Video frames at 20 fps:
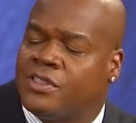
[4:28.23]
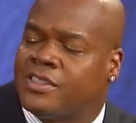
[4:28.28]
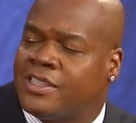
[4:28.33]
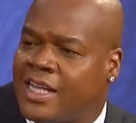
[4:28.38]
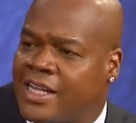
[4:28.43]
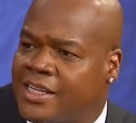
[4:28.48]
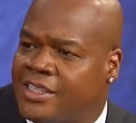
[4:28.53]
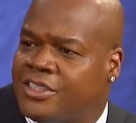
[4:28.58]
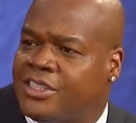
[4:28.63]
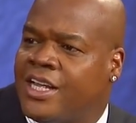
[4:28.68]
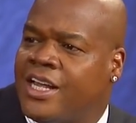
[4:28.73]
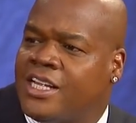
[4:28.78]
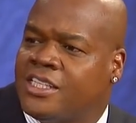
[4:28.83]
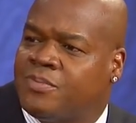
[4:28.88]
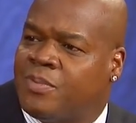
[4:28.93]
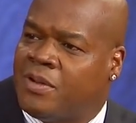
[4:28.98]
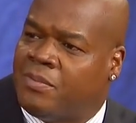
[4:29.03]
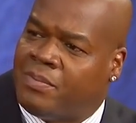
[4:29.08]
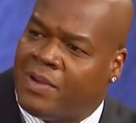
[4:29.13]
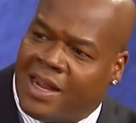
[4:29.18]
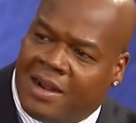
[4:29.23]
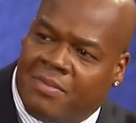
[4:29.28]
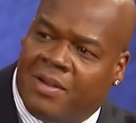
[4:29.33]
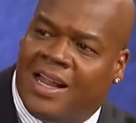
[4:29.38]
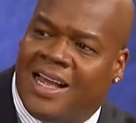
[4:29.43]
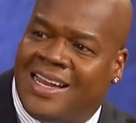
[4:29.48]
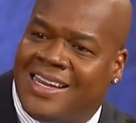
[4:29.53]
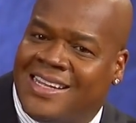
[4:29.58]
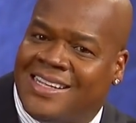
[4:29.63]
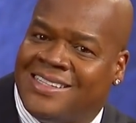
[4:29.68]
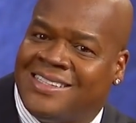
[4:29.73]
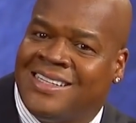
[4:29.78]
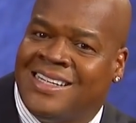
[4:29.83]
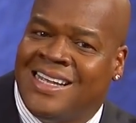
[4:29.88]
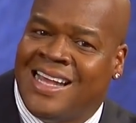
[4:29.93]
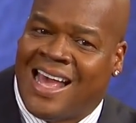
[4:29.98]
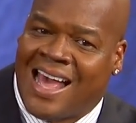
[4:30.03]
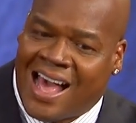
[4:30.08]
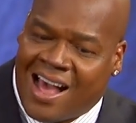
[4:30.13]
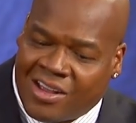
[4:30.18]
a second chance, but the bottom line is,
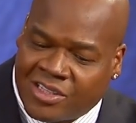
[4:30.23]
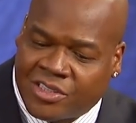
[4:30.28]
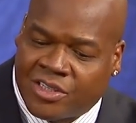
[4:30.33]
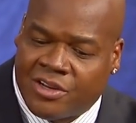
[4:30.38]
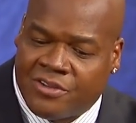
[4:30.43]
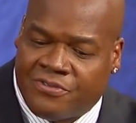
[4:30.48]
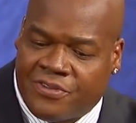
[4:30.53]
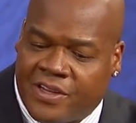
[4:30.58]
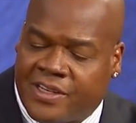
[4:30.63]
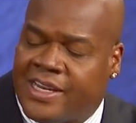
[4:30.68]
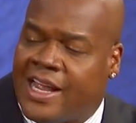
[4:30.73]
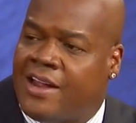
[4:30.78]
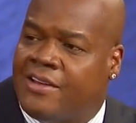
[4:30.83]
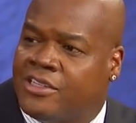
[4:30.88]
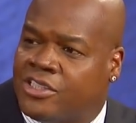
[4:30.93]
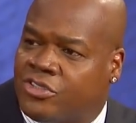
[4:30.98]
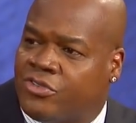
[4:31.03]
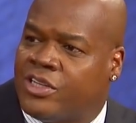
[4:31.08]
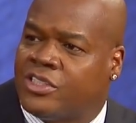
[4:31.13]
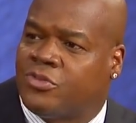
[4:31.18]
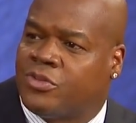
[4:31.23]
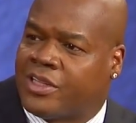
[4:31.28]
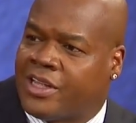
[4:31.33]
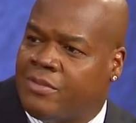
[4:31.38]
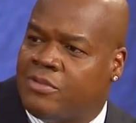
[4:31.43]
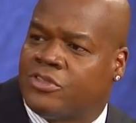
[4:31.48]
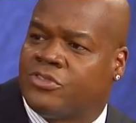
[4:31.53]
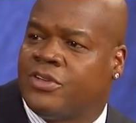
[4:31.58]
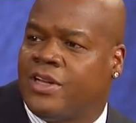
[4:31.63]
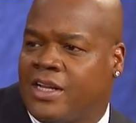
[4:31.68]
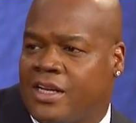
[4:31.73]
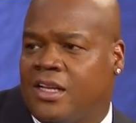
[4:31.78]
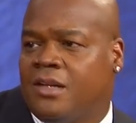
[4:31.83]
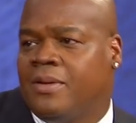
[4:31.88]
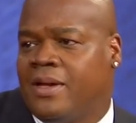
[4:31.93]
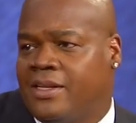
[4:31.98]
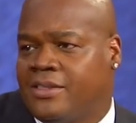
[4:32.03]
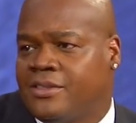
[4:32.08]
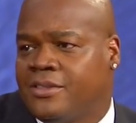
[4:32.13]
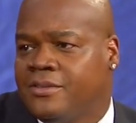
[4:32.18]
how's he going to fit down the stretch with chemistry at that club?
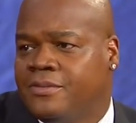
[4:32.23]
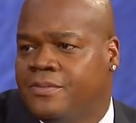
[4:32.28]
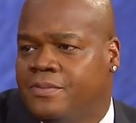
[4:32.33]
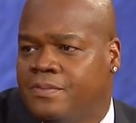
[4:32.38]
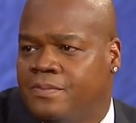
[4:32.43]
Right, and